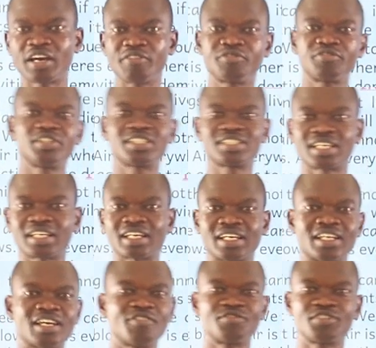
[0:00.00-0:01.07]
every
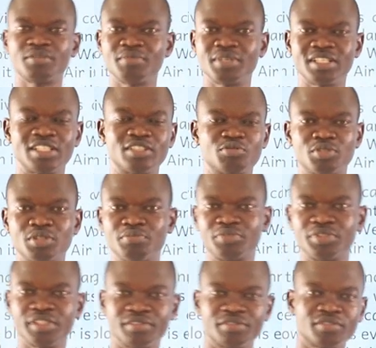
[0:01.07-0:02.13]
second, every minute we
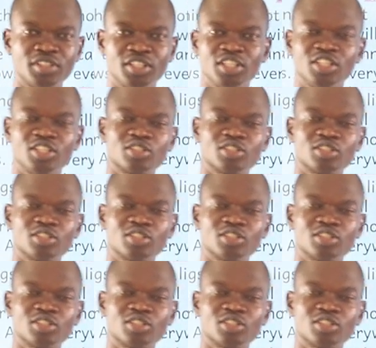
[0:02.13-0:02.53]
breathe.